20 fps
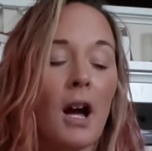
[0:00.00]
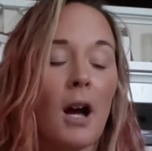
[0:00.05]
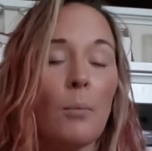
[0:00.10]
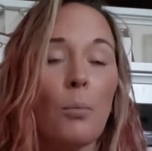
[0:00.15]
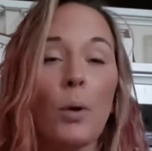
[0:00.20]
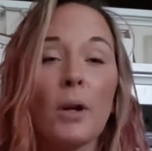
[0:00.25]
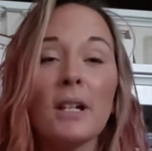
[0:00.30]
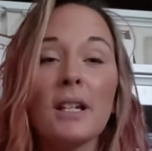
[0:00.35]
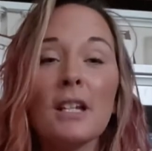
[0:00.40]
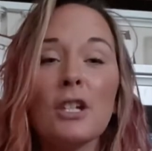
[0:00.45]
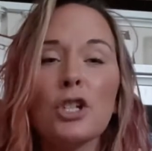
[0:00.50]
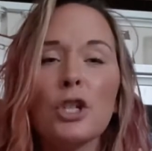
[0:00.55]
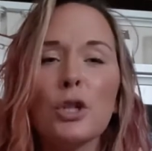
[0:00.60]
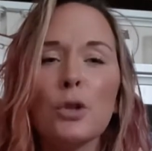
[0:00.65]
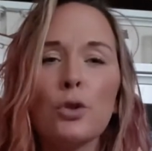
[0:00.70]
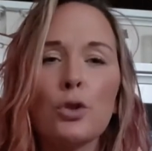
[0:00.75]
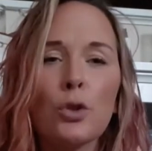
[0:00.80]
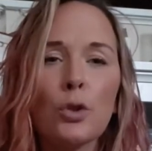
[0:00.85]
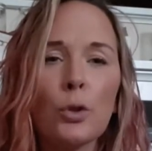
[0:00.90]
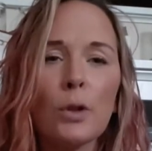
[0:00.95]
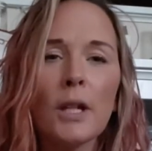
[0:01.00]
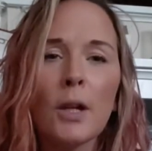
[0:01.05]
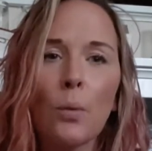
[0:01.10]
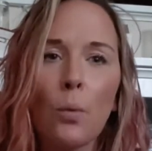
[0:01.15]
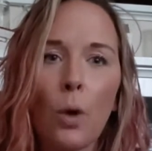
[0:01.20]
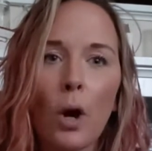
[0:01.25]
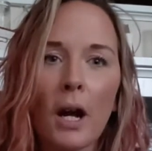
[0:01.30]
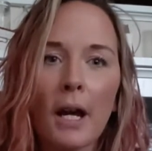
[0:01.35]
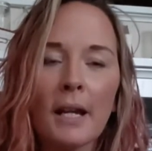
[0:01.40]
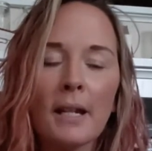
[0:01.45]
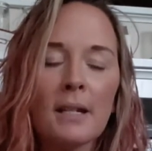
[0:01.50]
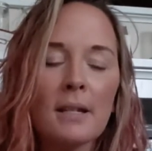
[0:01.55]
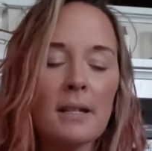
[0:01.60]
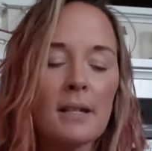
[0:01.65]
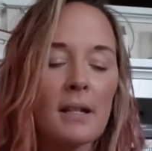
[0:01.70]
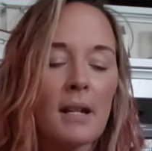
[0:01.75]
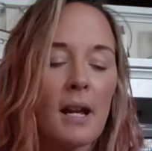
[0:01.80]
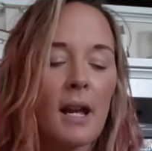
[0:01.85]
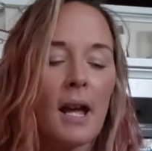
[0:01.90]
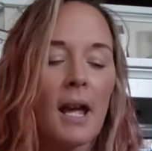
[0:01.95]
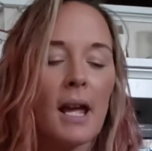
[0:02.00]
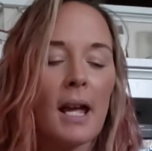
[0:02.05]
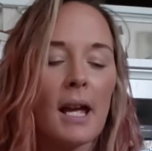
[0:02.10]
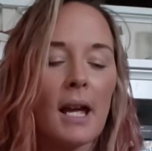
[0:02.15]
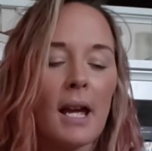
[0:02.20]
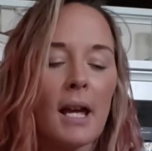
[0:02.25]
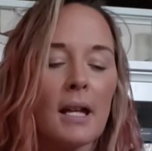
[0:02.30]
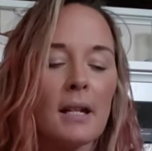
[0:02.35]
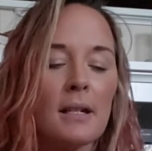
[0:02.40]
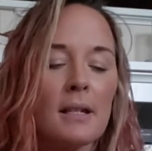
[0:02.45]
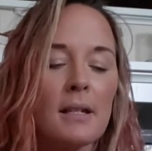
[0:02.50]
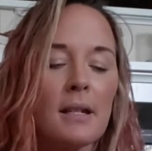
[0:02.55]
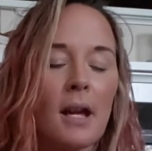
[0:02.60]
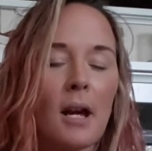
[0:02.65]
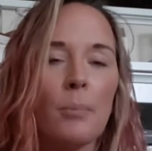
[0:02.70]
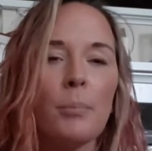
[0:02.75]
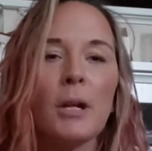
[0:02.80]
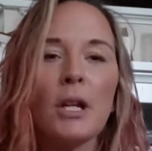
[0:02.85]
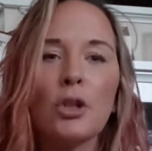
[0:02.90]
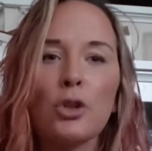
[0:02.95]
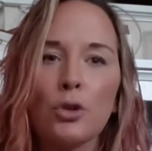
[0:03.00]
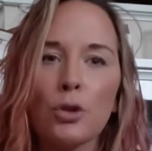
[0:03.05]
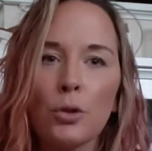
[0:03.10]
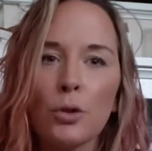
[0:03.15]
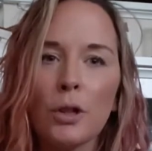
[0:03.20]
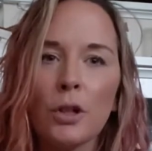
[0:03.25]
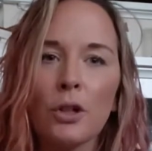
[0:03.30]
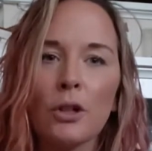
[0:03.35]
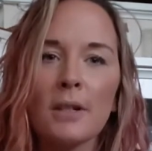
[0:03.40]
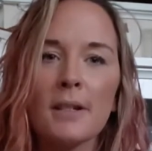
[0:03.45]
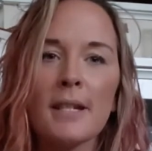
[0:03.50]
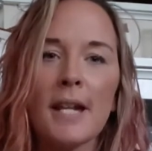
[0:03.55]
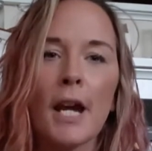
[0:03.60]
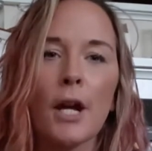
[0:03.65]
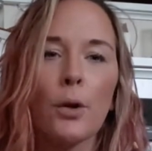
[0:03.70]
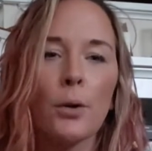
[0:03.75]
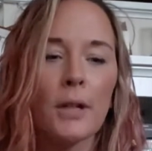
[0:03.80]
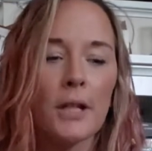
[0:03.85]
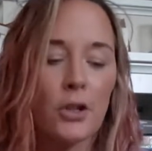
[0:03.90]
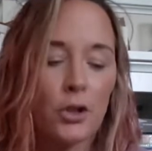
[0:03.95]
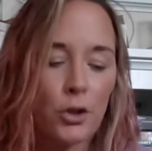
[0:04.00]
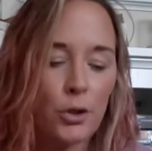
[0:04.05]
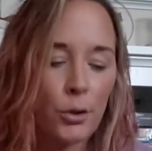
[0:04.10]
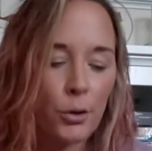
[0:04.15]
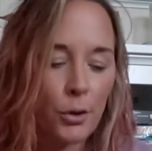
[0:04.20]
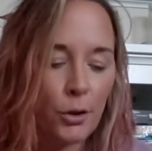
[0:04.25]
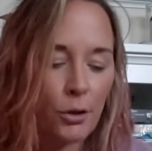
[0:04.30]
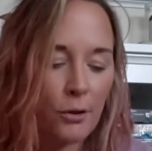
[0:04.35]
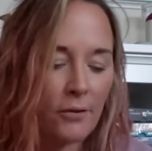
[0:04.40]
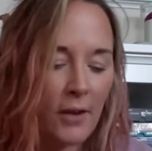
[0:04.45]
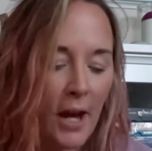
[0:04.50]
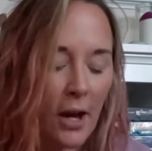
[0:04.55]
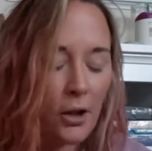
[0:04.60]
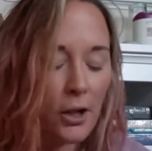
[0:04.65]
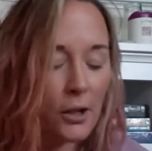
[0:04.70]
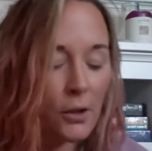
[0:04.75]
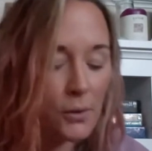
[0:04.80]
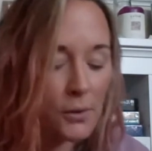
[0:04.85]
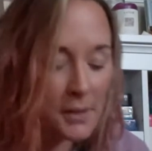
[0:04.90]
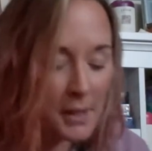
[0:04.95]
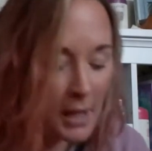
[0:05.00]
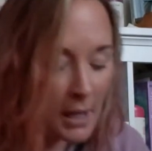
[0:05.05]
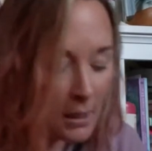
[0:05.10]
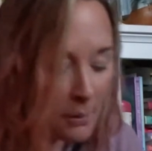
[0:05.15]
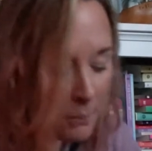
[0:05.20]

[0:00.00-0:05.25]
what it is you truly want, and being true to your integrity, true to your values,